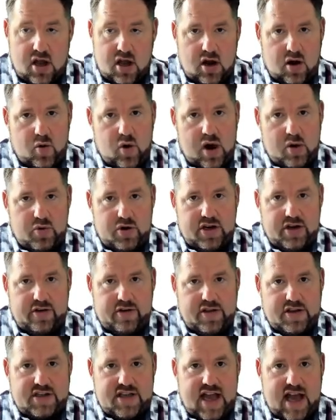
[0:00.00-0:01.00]
Well, we know
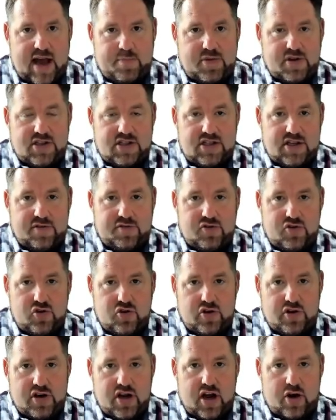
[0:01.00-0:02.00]
this happens if
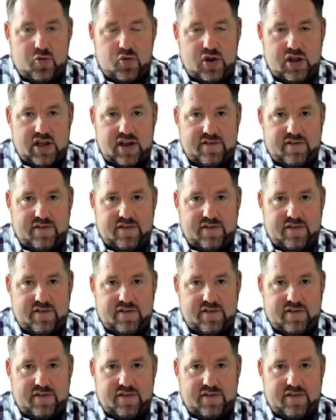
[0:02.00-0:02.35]
you're not really